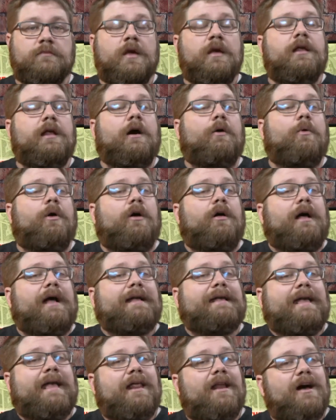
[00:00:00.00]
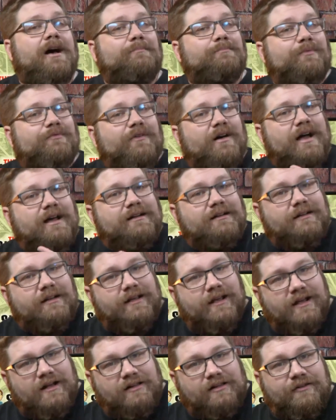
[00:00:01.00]
Now, while I cannot provide
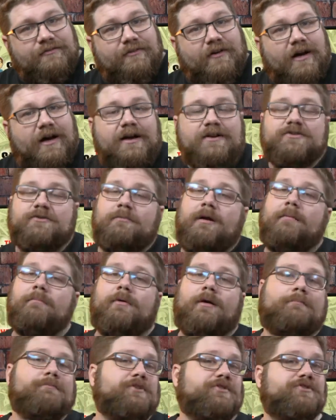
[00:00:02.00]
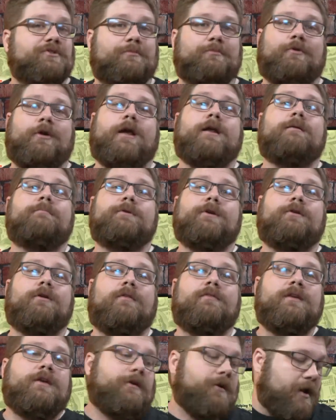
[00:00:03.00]
legal advice, remember, I'm just some random dude
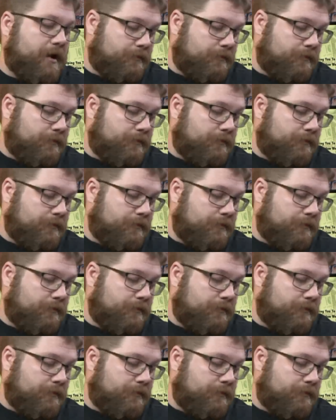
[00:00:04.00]
on the internet